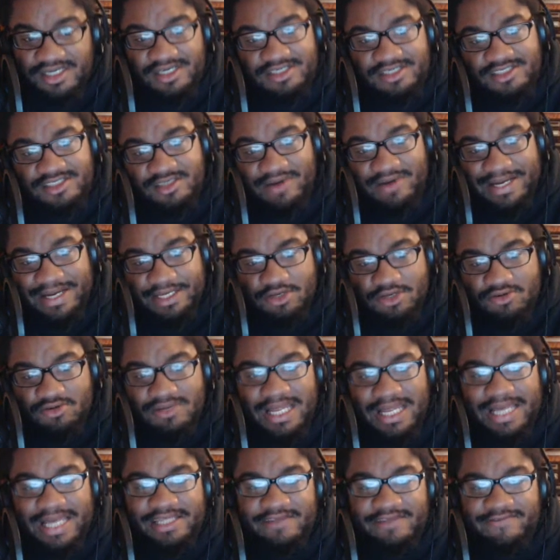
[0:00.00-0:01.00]
So I do
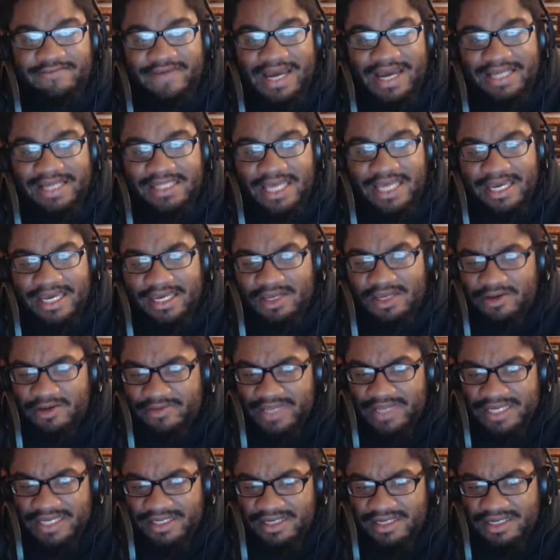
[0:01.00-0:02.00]
like the fact that
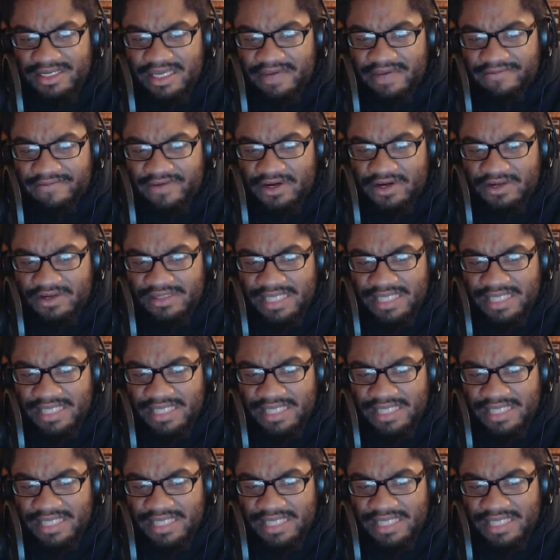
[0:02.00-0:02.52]
they did give her